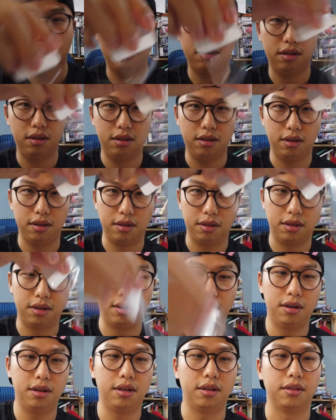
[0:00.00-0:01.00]

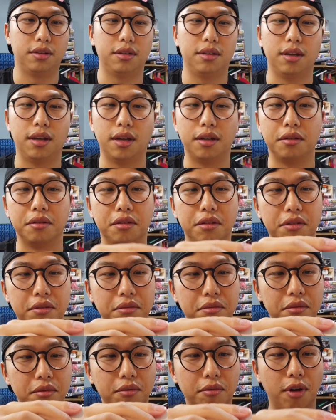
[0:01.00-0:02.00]
There it is,
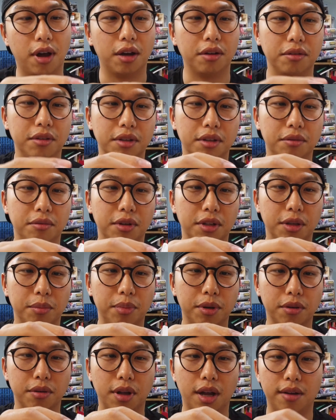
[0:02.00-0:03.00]
and wow, it didn't really
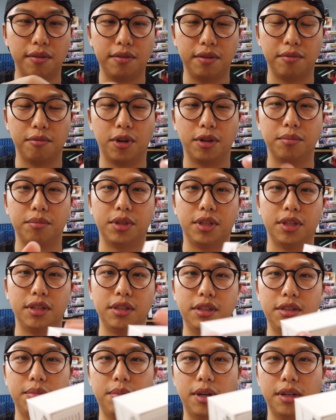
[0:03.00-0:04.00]
peel off in one
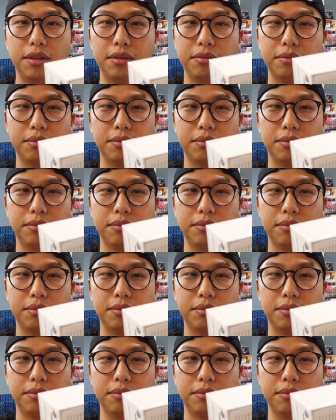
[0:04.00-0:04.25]
piece, but